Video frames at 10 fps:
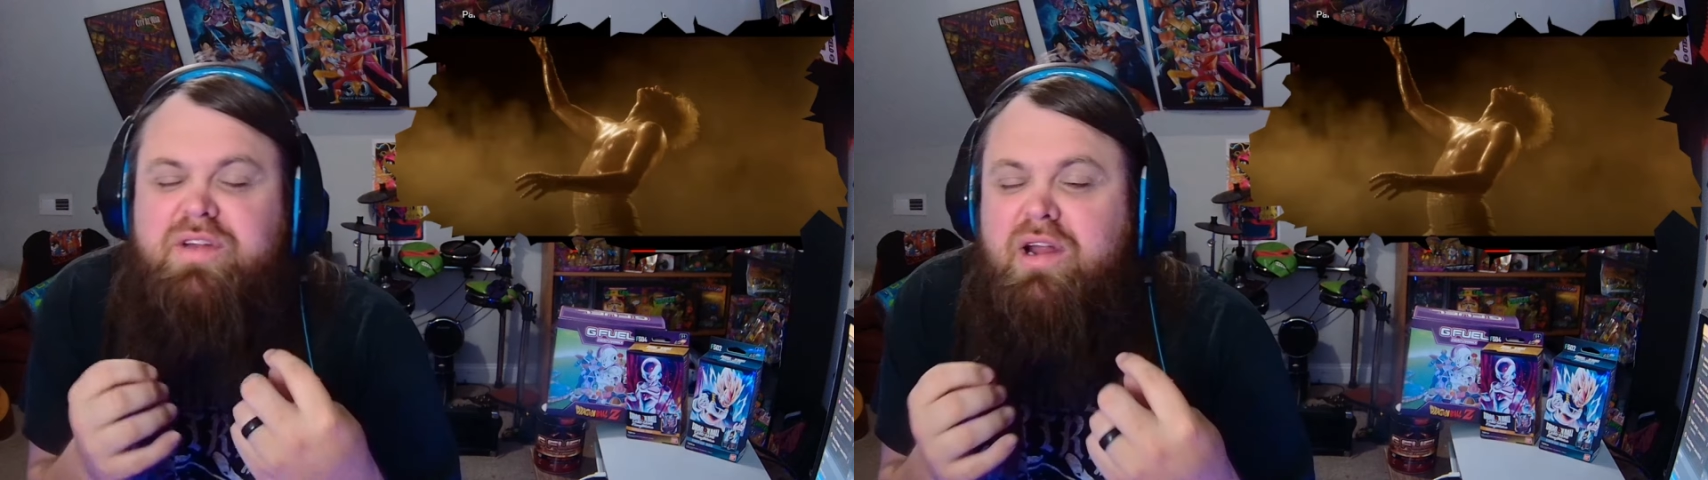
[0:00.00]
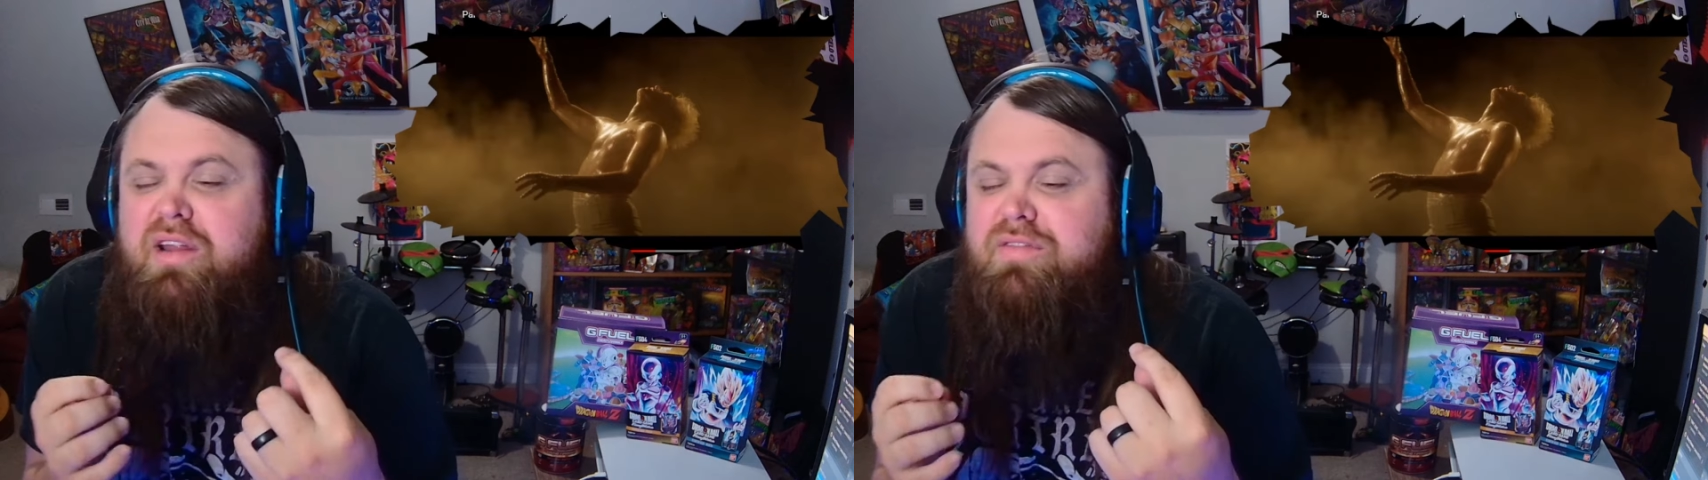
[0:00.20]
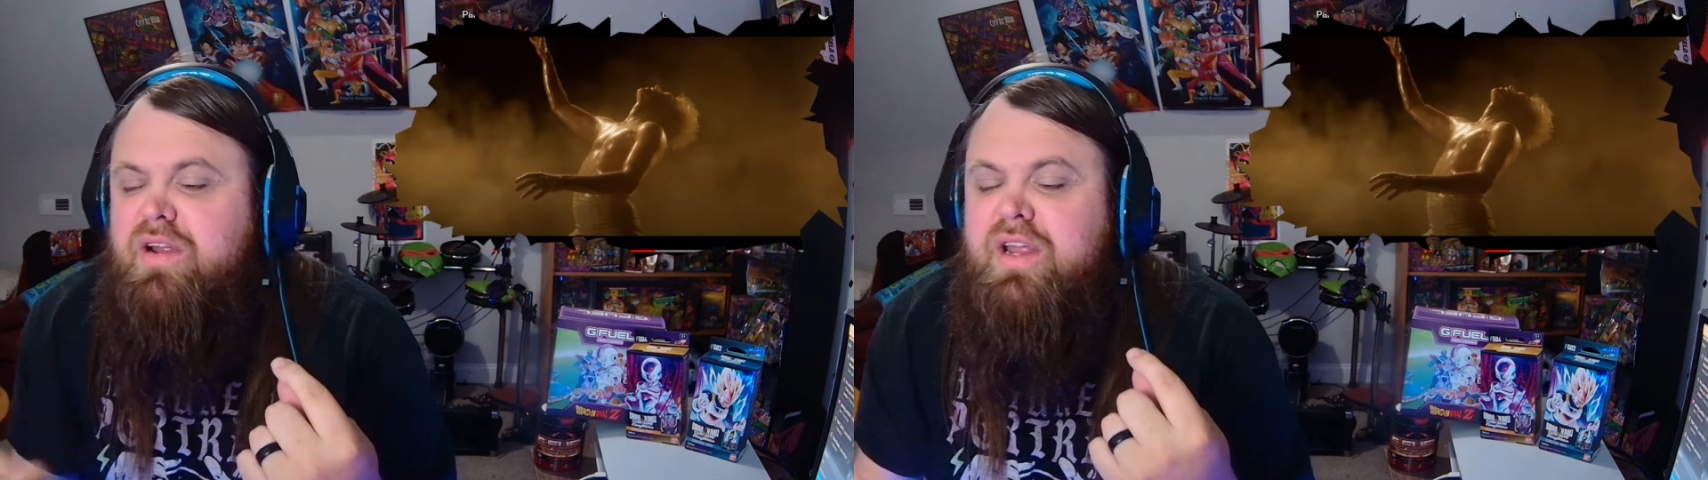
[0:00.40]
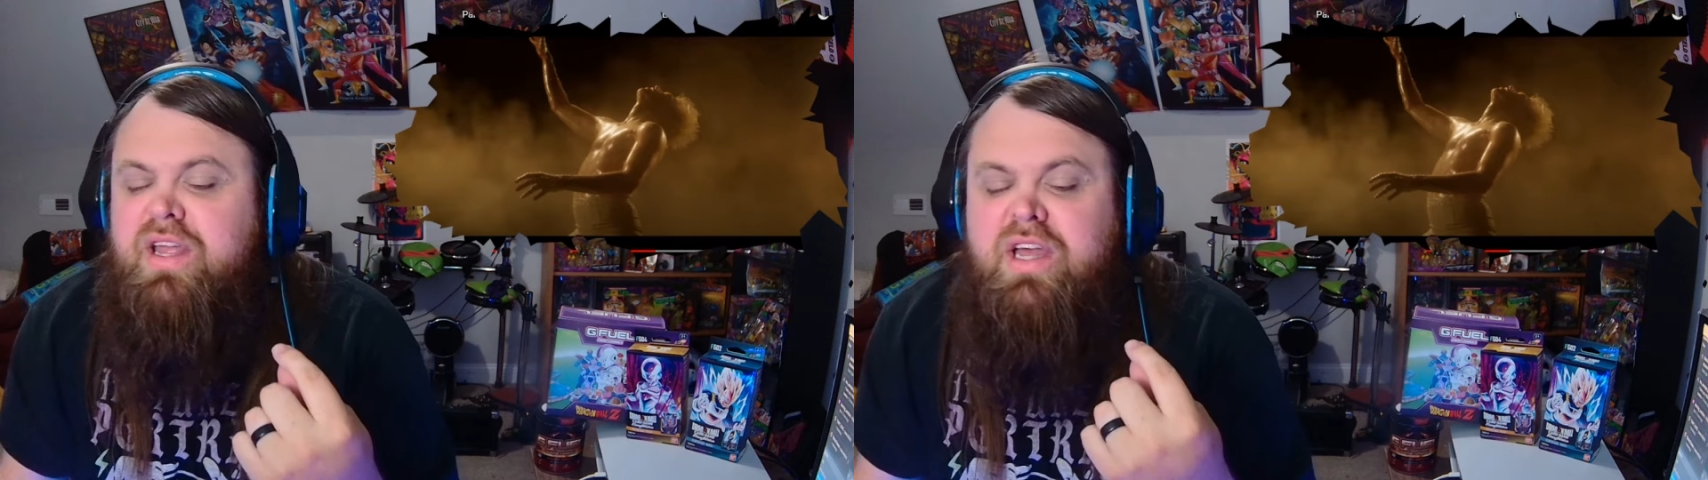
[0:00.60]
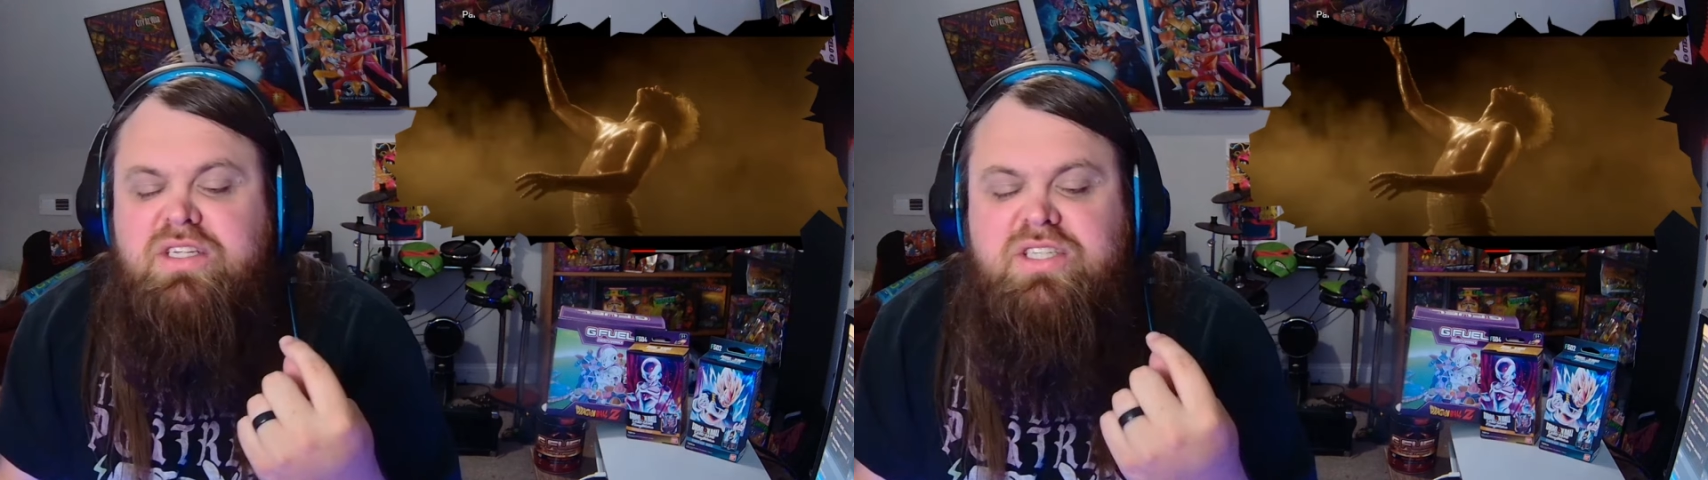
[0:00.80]
Very, very
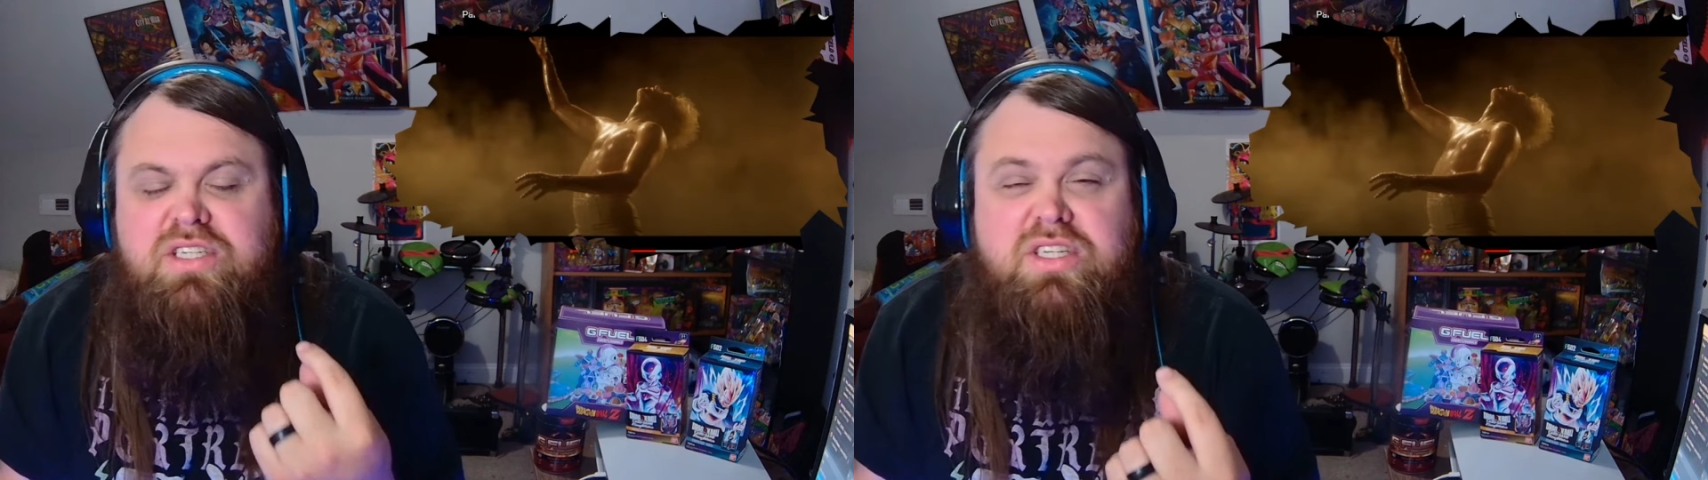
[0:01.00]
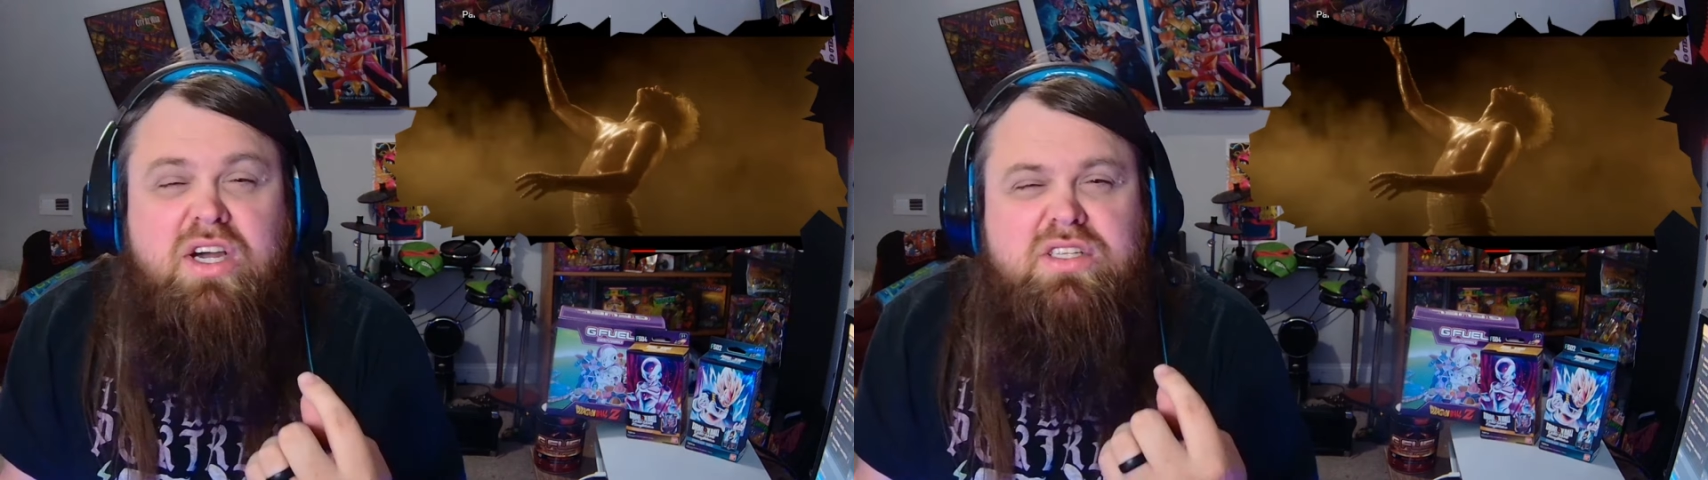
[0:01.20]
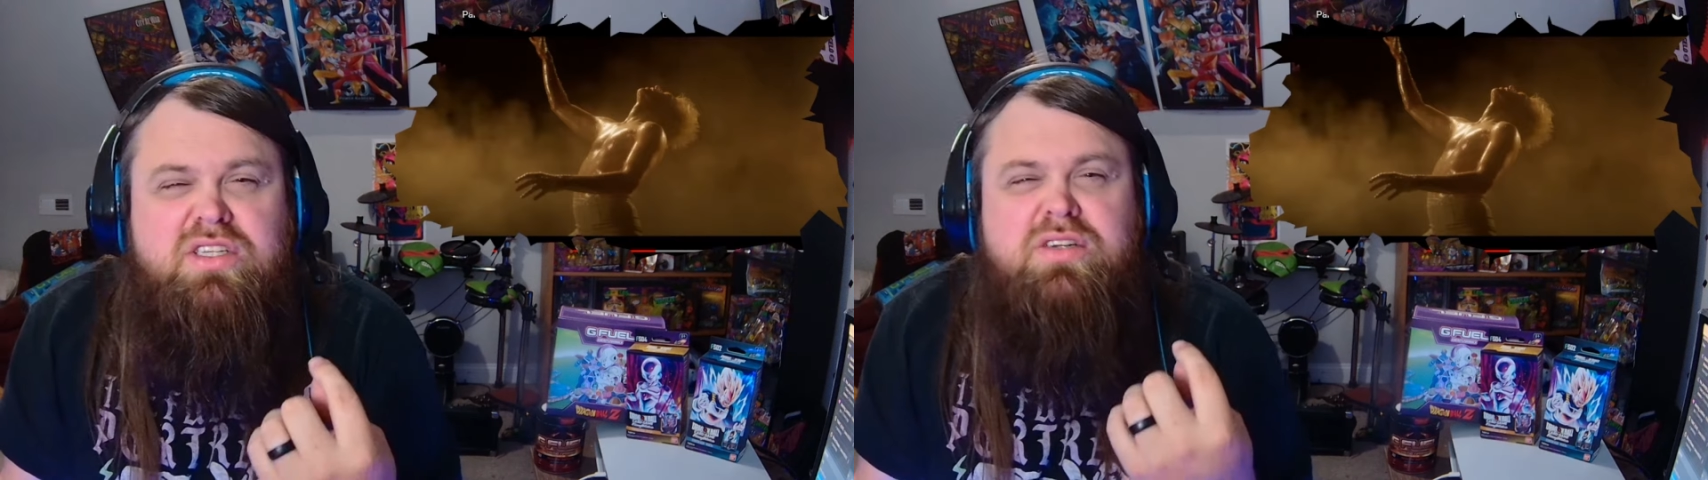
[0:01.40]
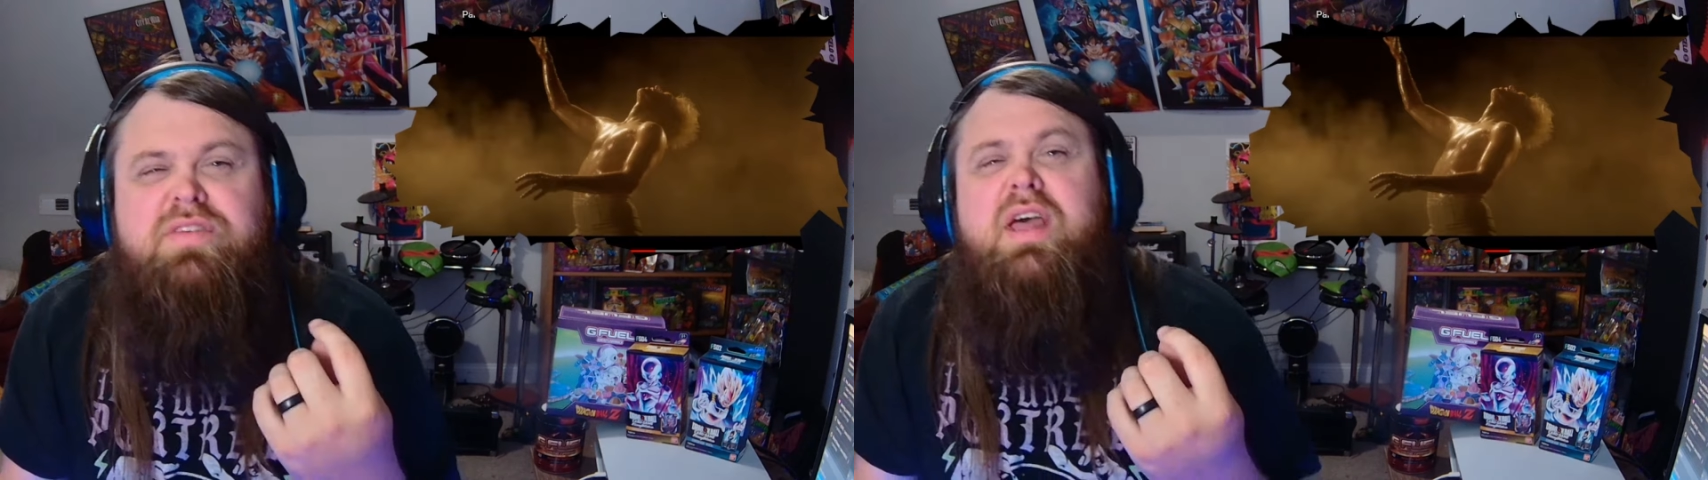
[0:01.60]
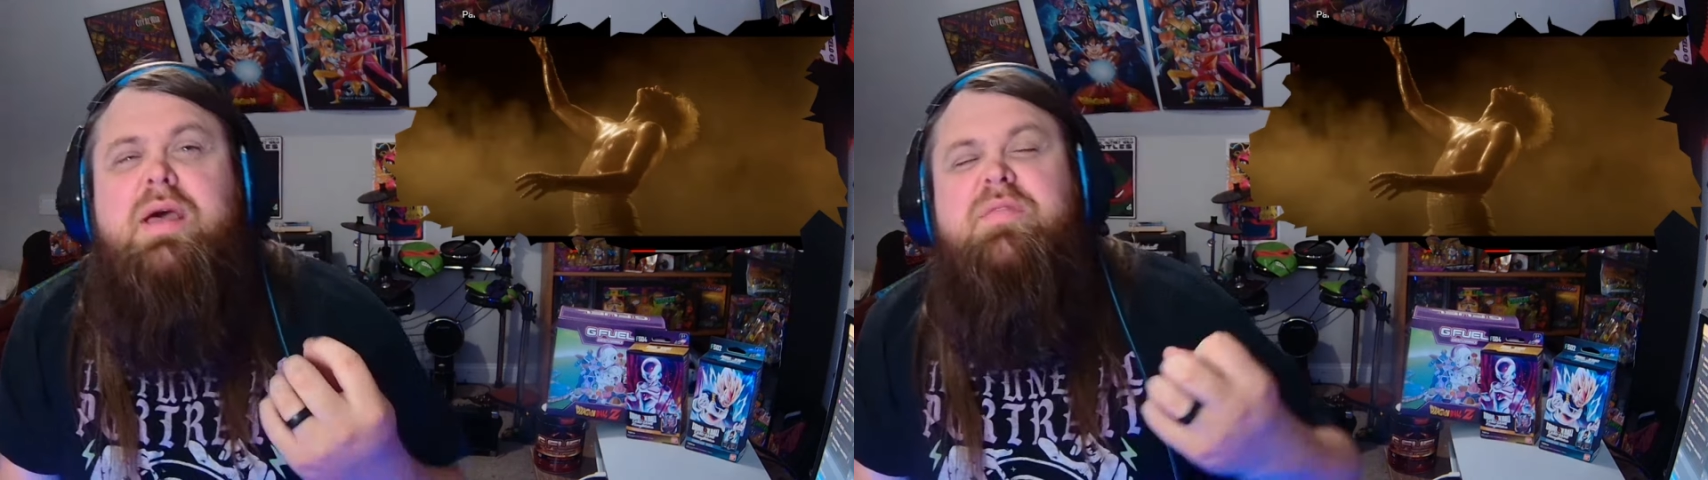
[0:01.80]
seductive,